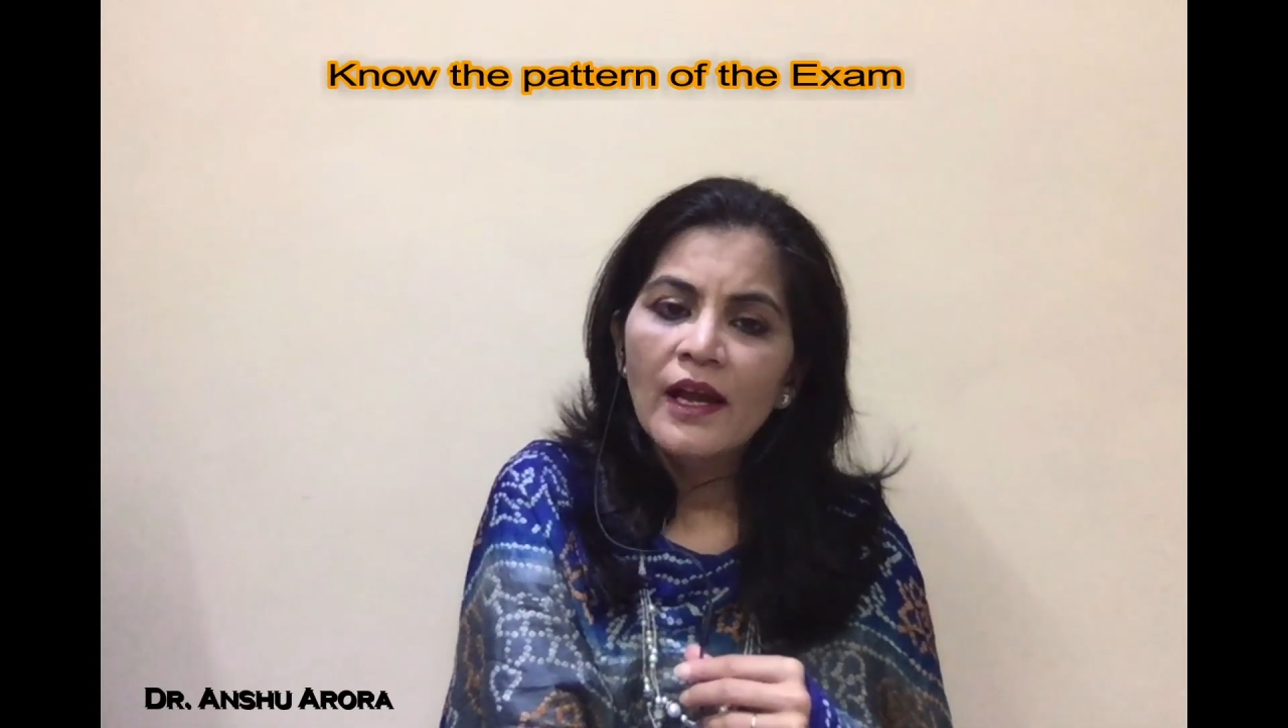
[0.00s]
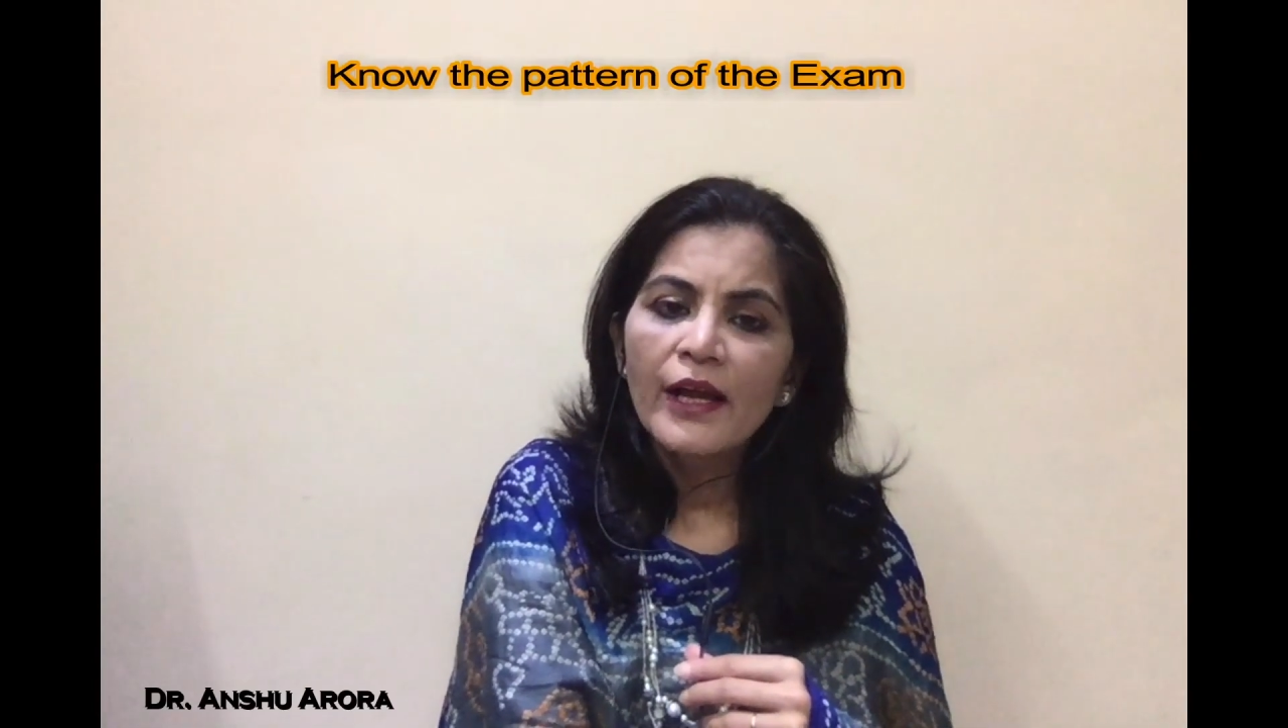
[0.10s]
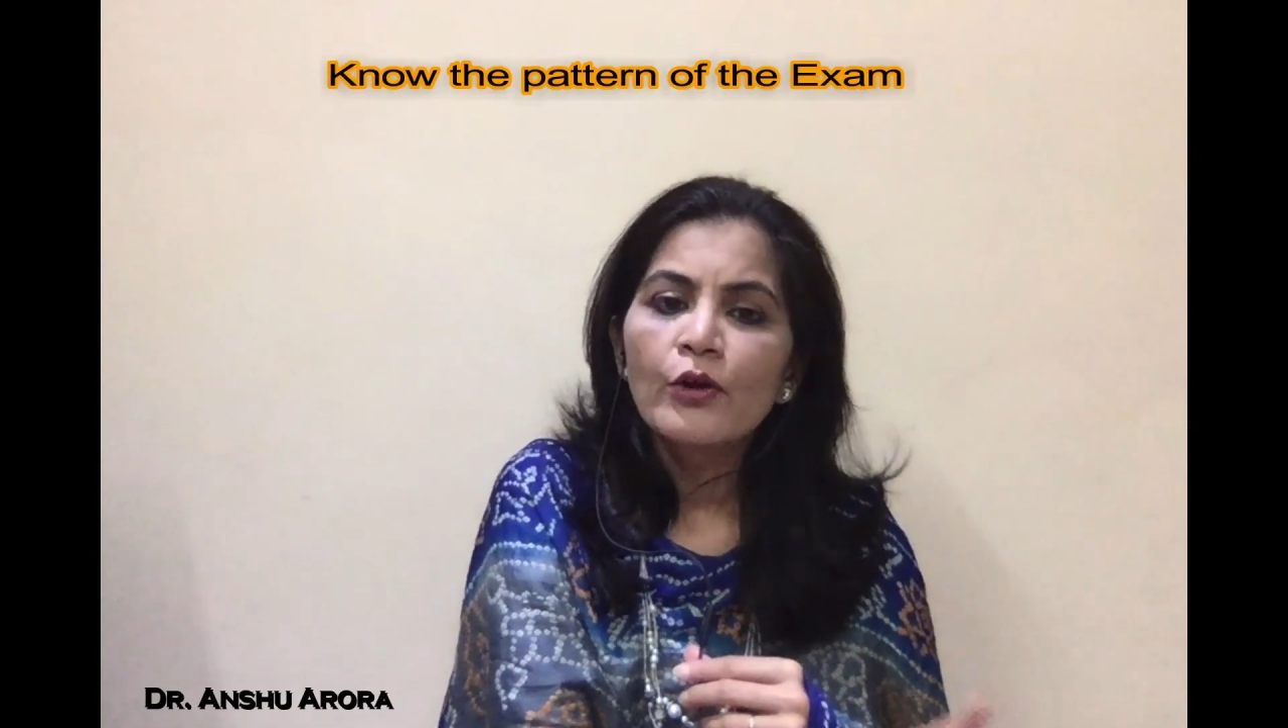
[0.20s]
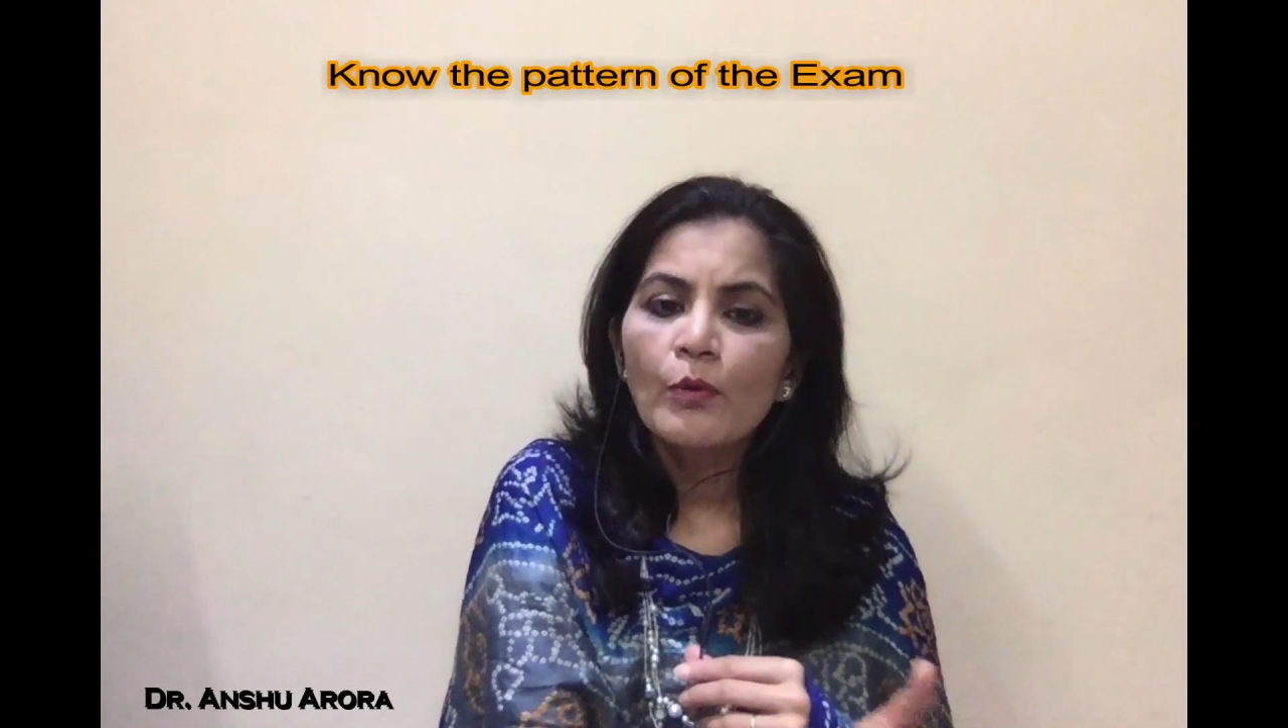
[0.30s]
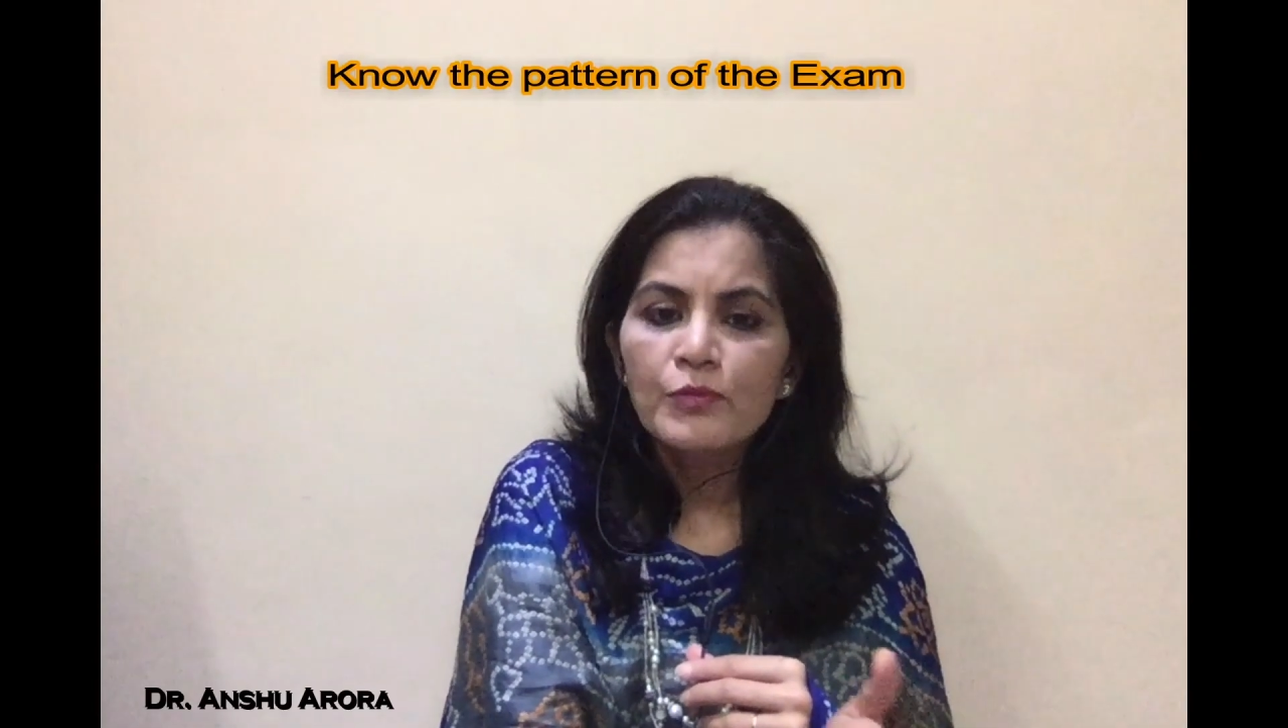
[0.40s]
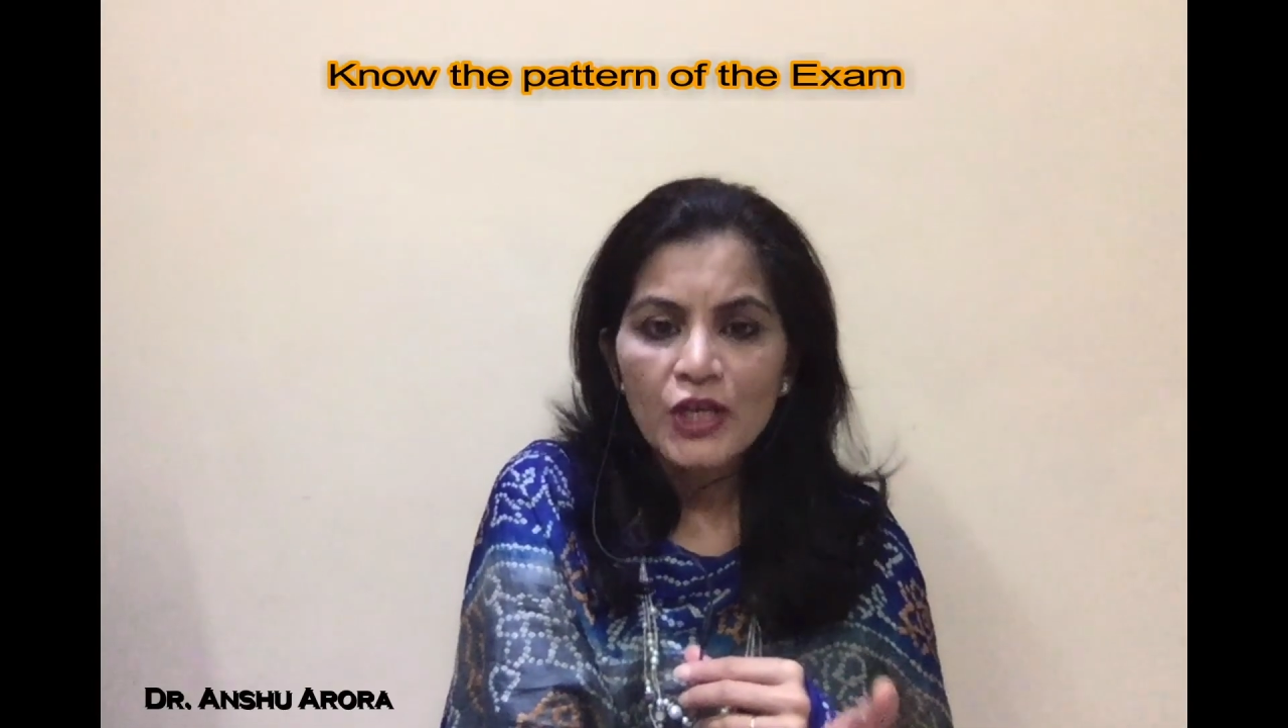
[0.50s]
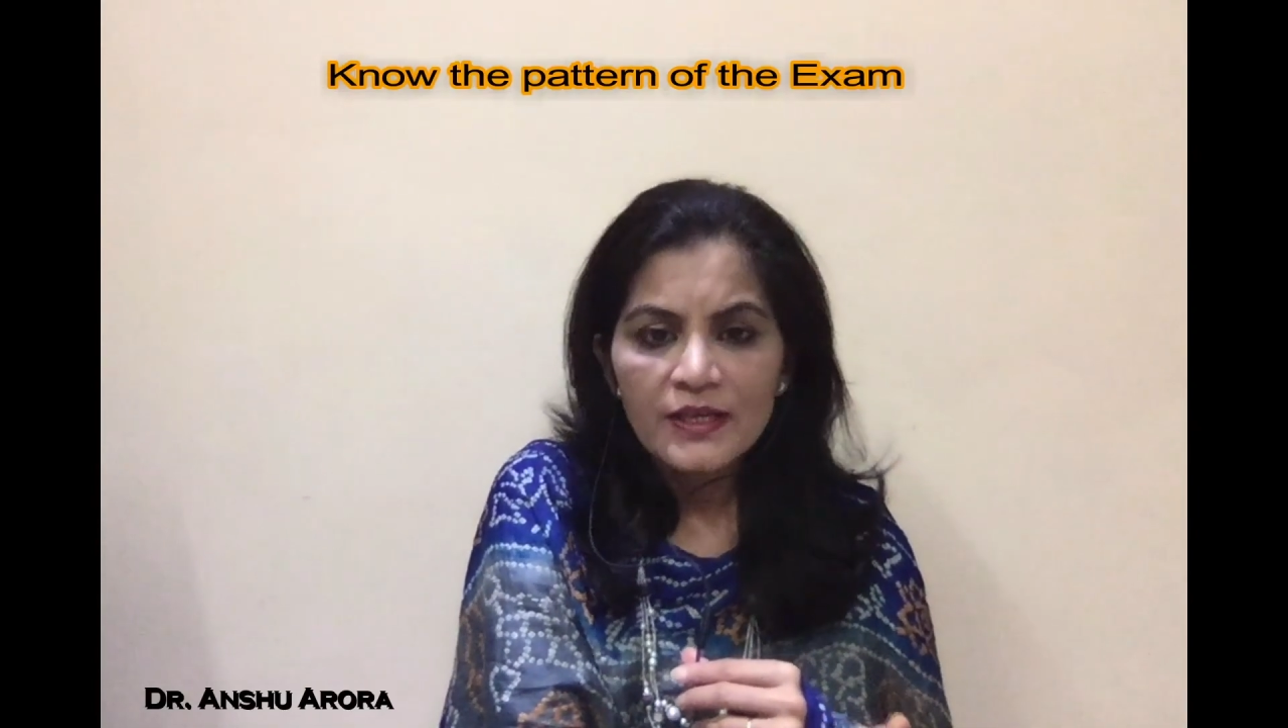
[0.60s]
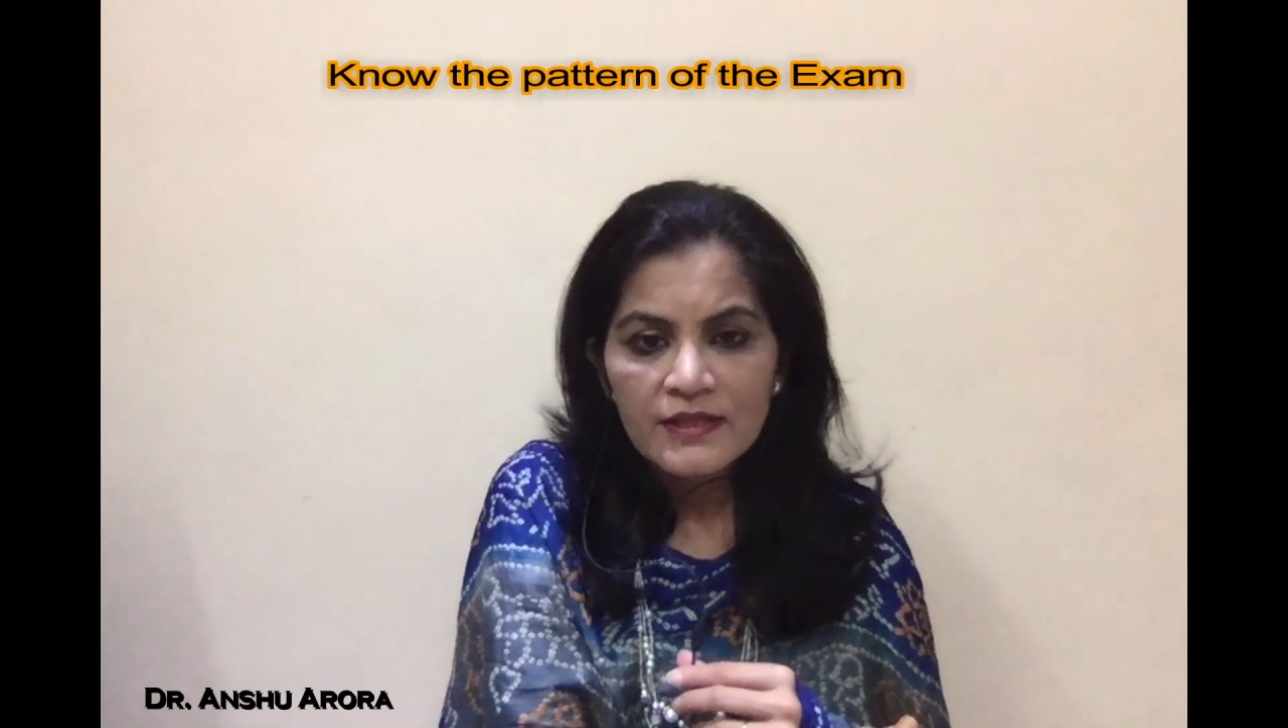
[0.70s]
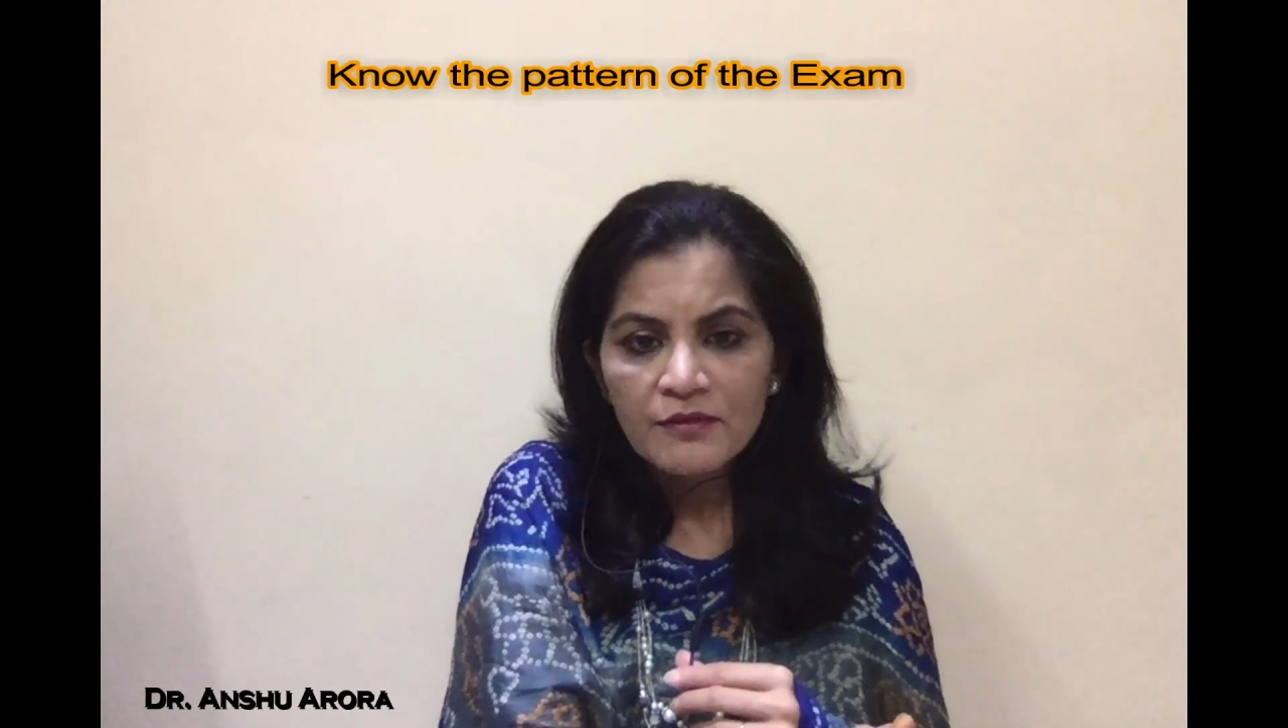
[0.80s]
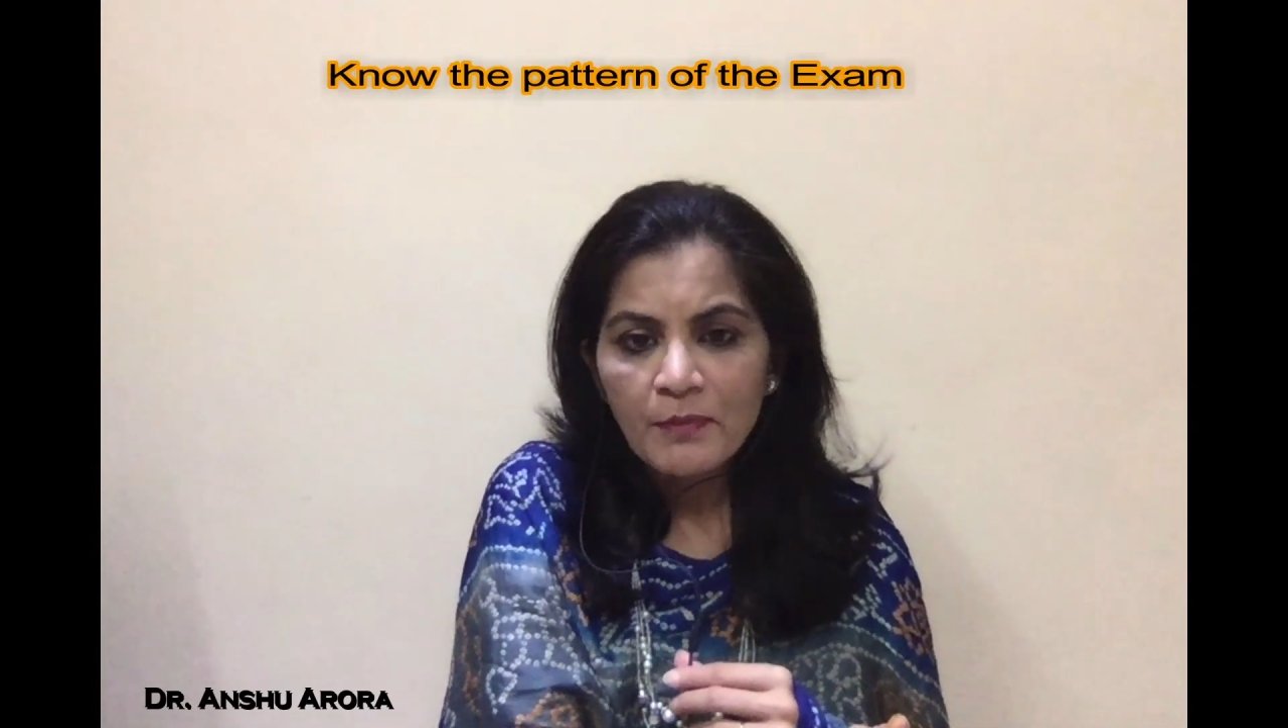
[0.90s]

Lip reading: an objective